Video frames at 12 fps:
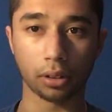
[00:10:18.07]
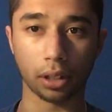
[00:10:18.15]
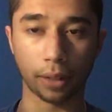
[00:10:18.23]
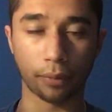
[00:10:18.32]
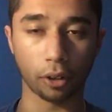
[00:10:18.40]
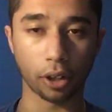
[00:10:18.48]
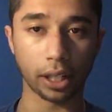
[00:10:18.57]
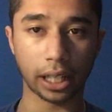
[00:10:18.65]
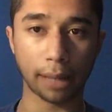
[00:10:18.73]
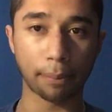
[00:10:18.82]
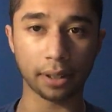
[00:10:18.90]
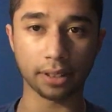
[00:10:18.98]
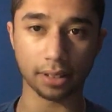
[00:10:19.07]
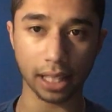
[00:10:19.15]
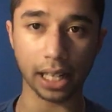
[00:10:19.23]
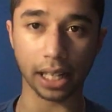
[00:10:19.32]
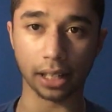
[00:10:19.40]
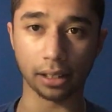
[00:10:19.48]
If you're gonna keep on
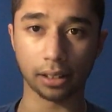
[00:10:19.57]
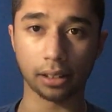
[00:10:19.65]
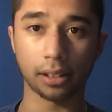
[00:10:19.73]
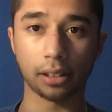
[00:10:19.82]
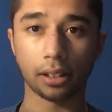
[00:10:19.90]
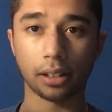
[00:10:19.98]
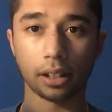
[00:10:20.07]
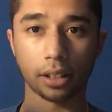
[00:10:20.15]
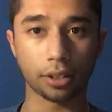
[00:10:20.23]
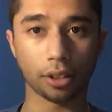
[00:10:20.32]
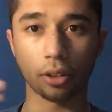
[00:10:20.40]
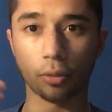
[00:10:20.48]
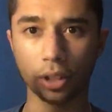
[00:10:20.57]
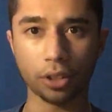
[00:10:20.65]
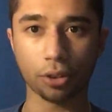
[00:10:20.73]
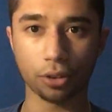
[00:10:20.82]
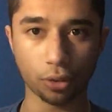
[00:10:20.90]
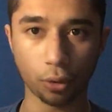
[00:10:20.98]
saying it, because once
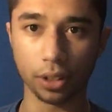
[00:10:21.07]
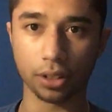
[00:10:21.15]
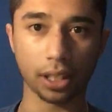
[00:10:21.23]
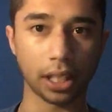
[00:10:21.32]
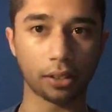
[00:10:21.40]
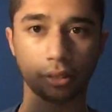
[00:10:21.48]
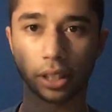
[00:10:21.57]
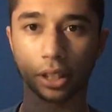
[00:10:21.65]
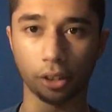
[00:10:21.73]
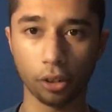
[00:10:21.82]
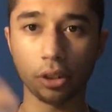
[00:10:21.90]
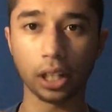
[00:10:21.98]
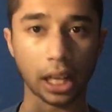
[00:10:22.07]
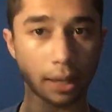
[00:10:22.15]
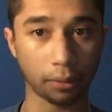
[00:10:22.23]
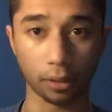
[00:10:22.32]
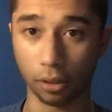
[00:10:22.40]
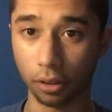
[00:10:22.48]
you're suicidal, then you're gonna
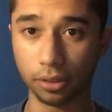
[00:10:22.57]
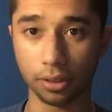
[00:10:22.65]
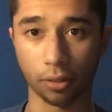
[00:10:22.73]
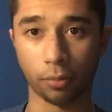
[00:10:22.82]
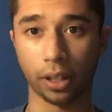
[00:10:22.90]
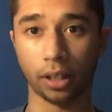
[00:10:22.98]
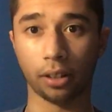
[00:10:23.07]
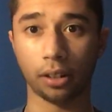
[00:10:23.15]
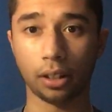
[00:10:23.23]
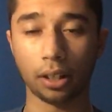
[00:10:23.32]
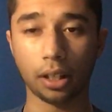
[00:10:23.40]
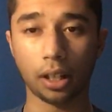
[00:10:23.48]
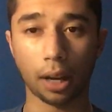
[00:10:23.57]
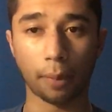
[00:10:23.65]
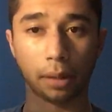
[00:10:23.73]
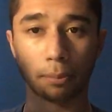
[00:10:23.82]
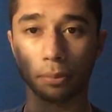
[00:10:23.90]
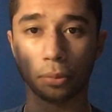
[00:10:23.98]
have to go somewhere. I
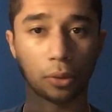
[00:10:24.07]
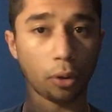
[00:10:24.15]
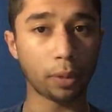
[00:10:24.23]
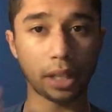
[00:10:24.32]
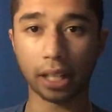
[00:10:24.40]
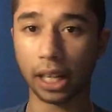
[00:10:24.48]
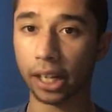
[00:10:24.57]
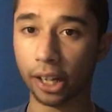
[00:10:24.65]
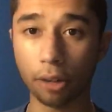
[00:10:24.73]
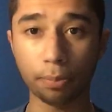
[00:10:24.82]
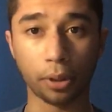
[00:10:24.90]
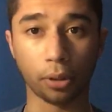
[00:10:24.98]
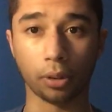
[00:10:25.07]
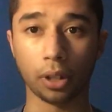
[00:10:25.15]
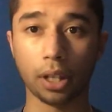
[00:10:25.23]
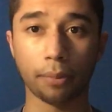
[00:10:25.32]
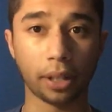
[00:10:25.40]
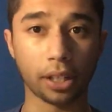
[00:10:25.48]
mean, nobody can help you
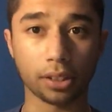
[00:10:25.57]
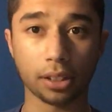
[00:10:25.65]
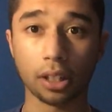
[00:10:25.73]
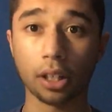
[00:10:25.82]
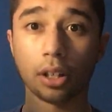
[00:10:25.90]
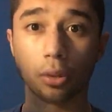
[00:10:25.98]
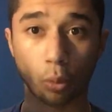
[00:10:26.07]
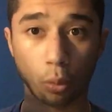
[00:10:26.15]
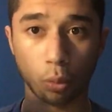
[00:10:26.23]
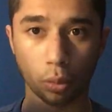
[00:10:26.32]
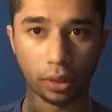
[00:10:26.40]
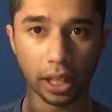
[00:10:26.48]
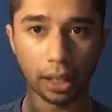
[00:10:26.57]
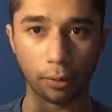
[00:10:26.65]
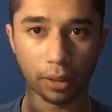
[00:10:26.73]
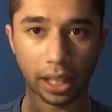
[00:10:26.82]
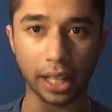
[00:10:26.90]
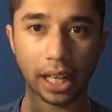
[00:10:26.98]
because
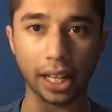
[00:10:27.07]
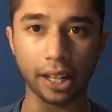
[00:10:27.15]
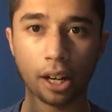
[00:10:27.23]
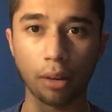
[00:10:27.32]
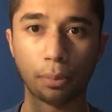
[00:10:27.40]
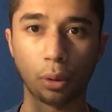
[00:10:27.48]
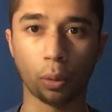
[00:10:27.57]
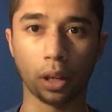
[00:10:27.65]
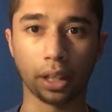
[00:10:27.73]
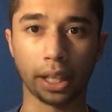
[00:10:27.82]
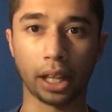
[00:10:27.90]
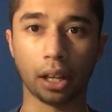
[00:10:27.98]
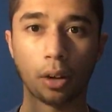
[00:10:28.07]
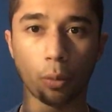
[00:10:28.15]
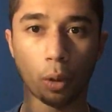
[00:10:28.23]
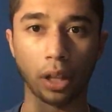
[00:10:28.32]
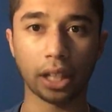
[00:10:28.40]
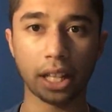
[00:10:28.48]
they can't help you one day.
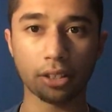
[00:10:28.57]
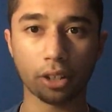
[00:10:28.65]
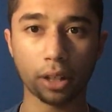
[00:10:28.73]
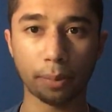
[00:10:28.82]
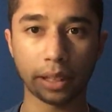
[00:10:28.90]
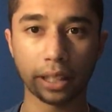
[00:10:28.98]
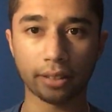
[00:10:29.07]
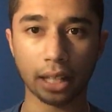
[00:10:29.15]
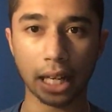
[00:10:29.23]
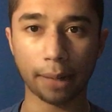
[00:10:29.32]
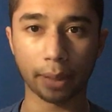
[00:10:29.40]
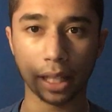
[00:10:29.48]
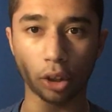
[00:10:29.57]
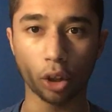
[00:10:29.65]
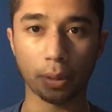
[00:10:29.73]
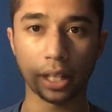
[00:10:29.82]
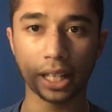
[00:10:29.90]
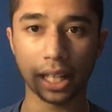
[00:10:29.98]
One day is gonna be the time that
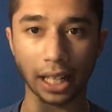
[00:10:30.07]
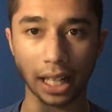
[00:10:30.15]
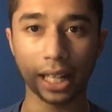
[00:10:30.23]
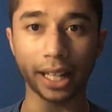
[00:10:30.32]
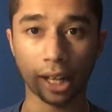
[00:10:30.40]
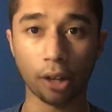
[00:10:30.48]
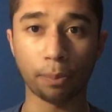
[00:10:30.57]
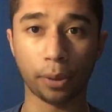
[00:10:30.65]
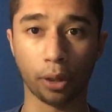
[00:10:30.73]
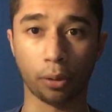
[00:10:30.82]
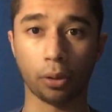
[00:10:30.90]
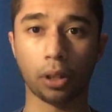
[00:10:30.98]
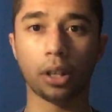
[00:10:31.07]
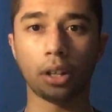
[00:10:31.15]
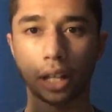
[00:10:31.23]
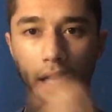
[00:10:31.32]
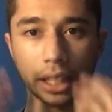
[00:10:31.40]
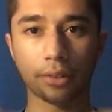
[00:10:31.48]
nobody cannot help you,
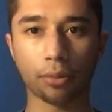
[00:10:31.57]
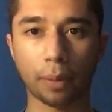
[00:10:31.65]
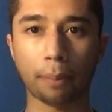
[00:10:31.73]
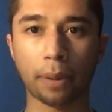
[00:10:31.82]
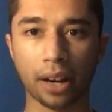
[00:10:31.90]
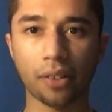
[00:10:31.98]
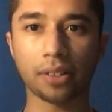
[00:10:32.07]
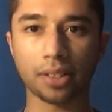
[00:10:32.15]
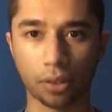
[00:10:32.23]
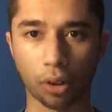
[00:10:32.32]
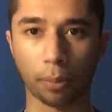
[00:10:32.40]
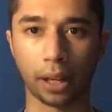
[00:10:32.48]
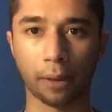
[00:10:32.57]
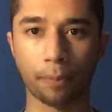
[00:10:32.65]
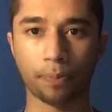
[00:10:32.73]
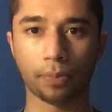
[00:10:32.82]
and that's what my parents told me.